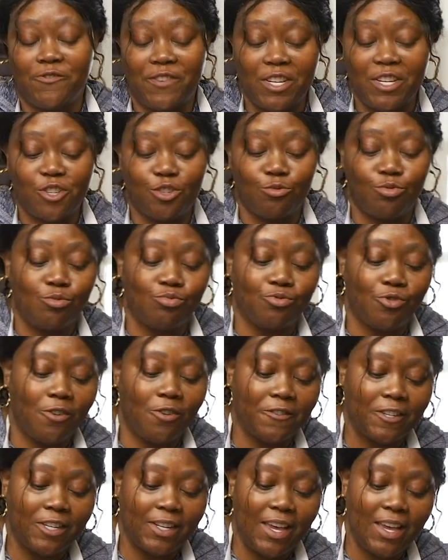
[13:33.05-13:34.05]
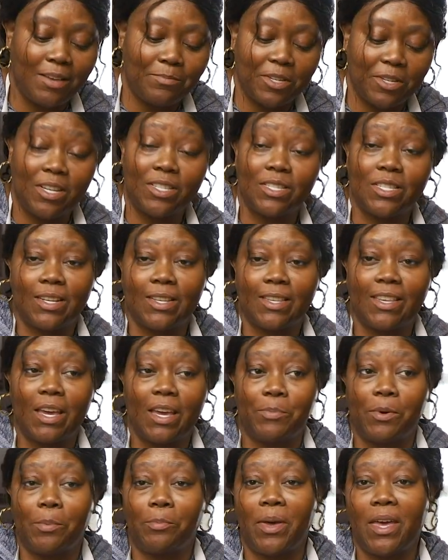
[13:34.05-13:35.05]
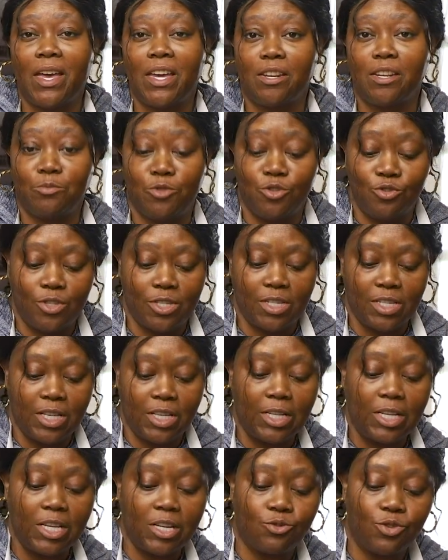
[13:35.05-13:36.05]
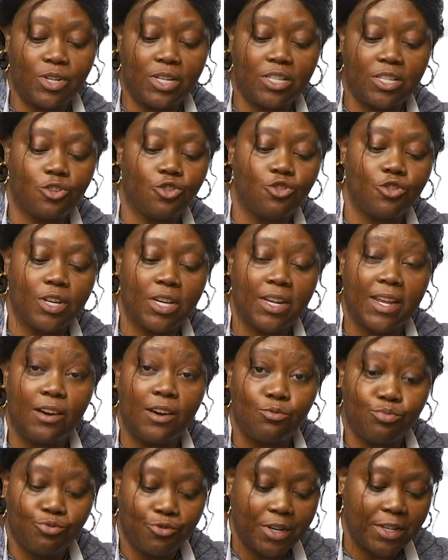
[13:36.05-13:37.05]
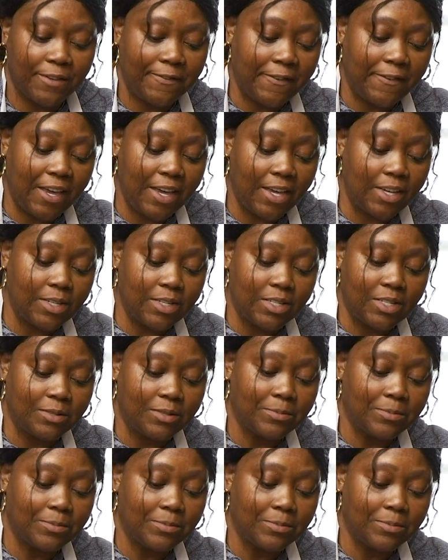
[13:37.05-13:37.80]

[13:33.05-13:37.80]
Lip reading: vegetable broth to that because of the type of pan I'm using. The liquid is cooking out pretty fast.